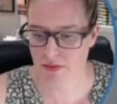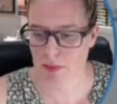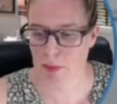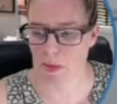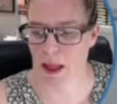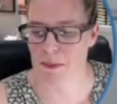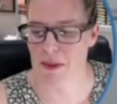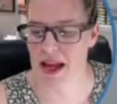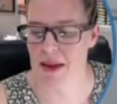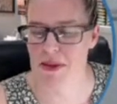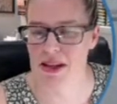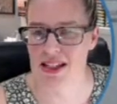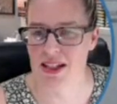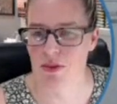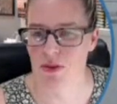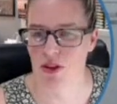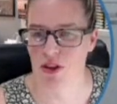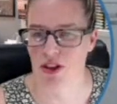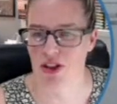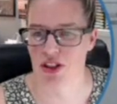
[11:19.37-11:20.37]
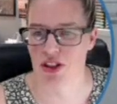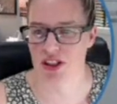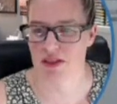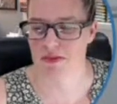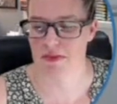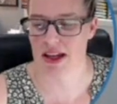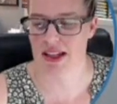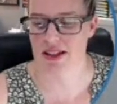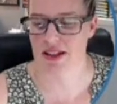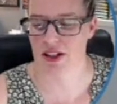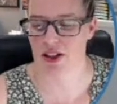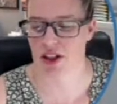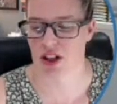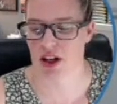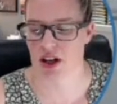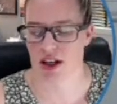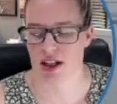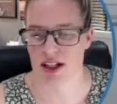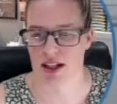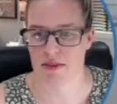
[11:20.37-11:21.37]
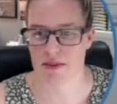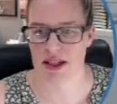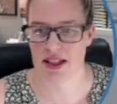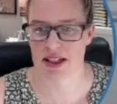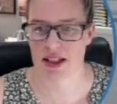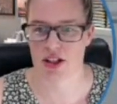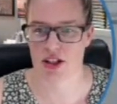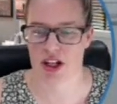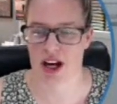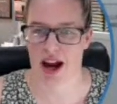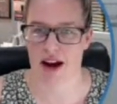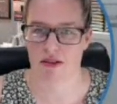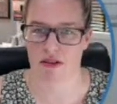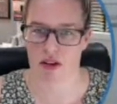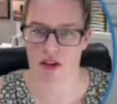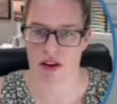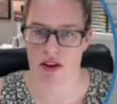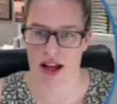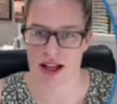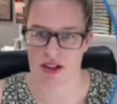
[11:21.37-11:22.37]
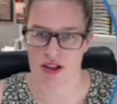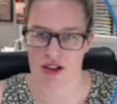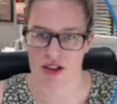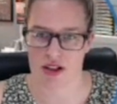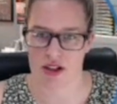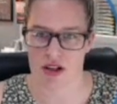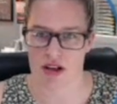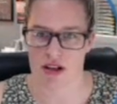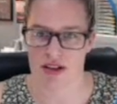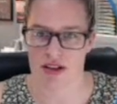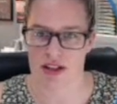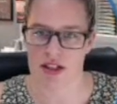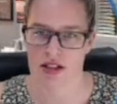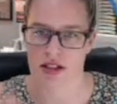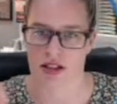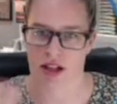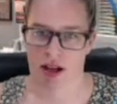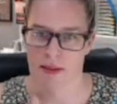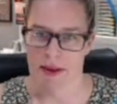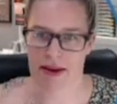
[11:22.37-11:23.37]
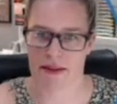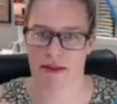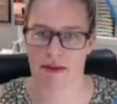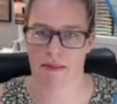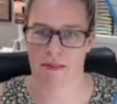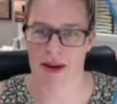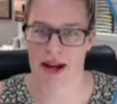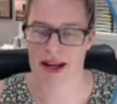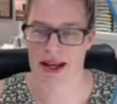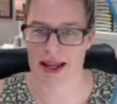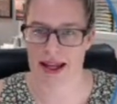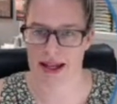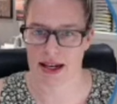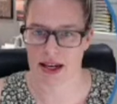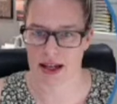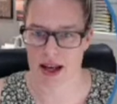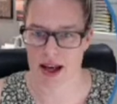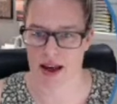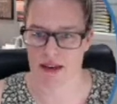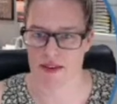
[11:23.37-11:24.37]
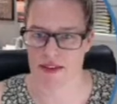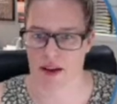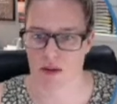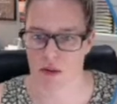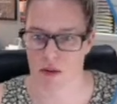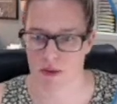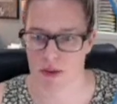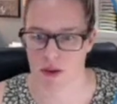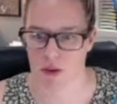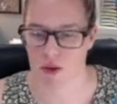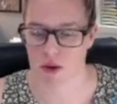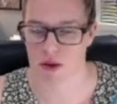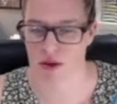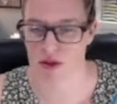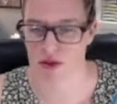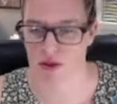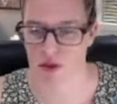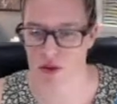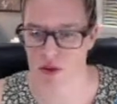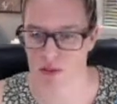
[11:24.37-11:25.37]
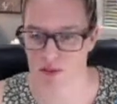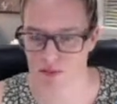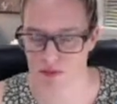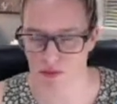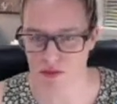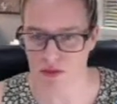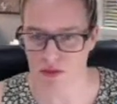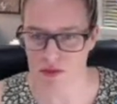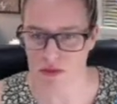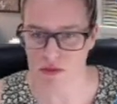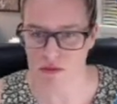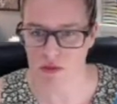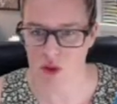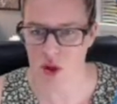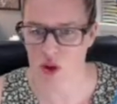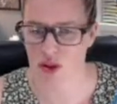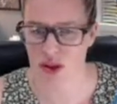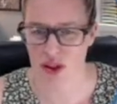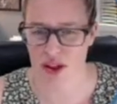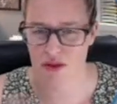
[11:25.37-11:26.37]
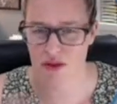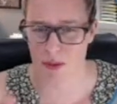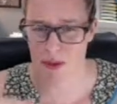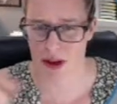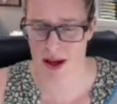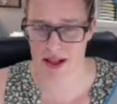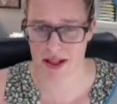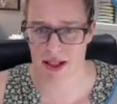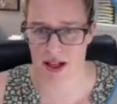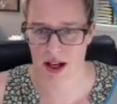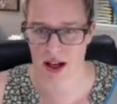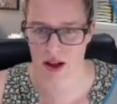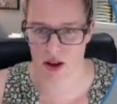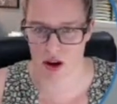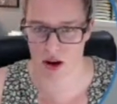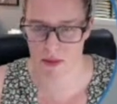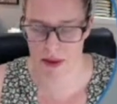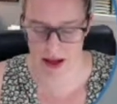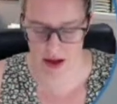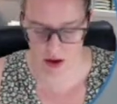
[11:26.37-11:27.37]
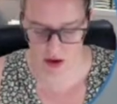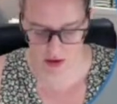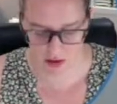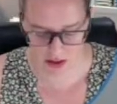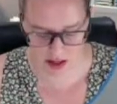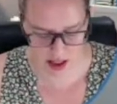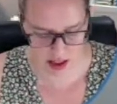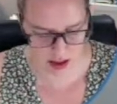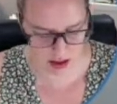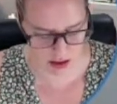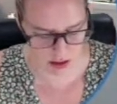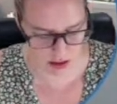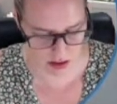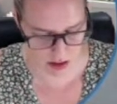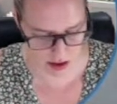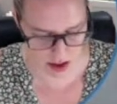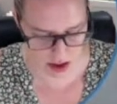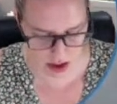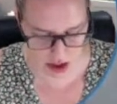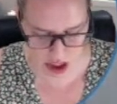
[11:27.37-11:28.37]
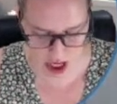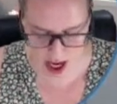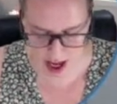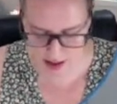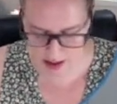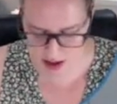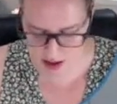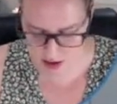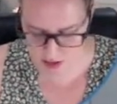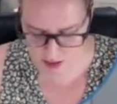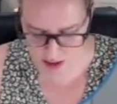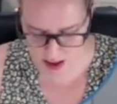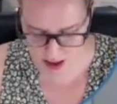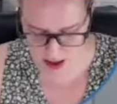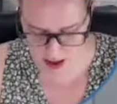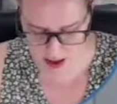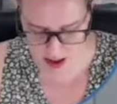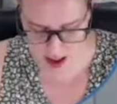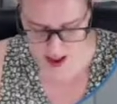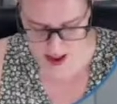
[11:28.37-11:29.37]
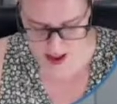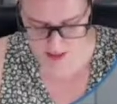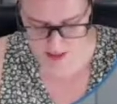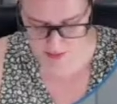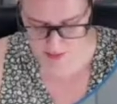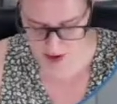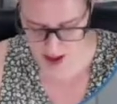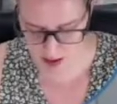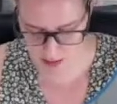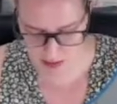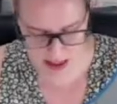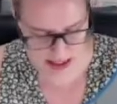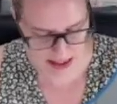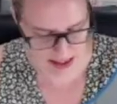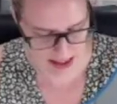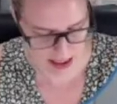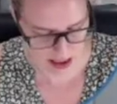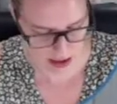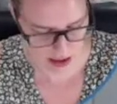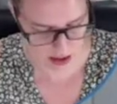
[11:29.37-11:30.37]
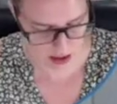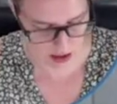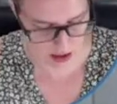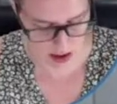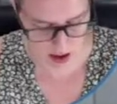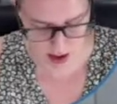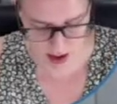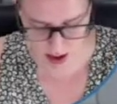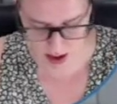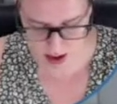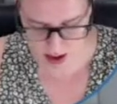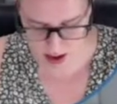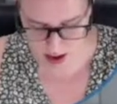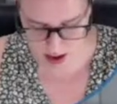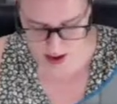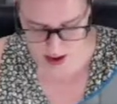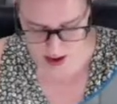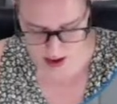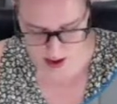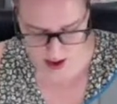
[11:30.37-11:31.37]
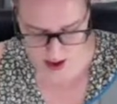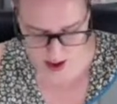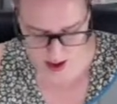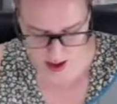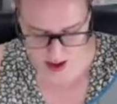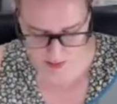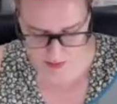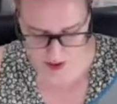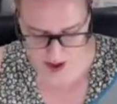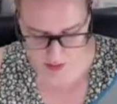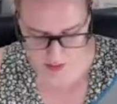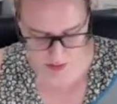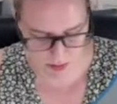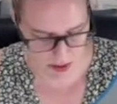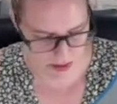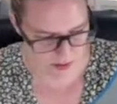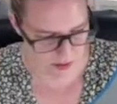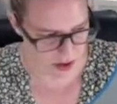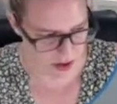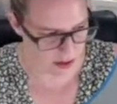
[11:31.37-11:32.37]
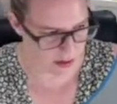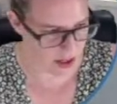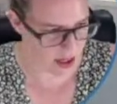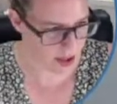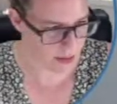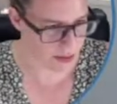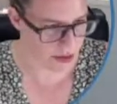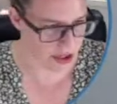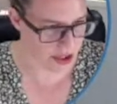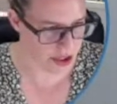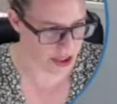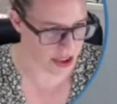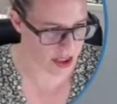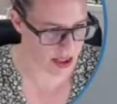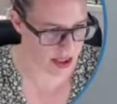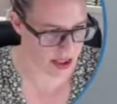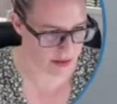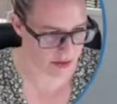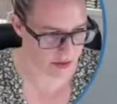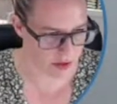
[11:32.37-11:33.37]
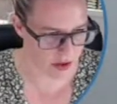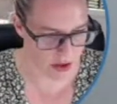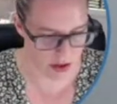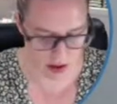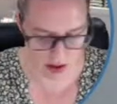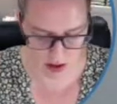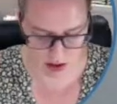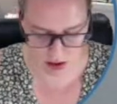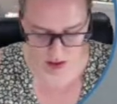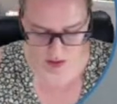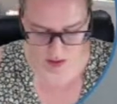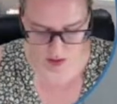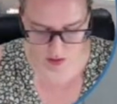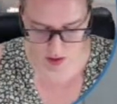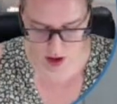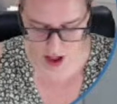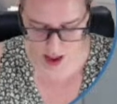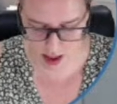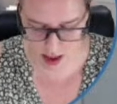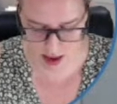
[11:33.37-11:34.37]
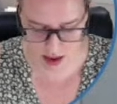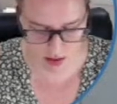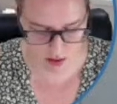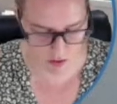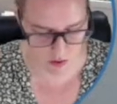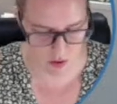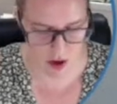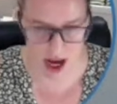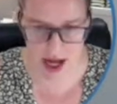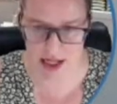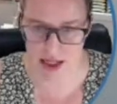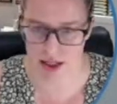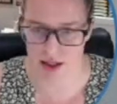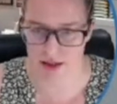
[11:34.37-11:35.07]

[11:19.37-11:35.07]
Maybe someone could just kindly message Carol and just ask her to come out and back in again. That would be wonderful. Or just reply to her comment on the chat. That would be amazing. I would be very appreciative. Right, red.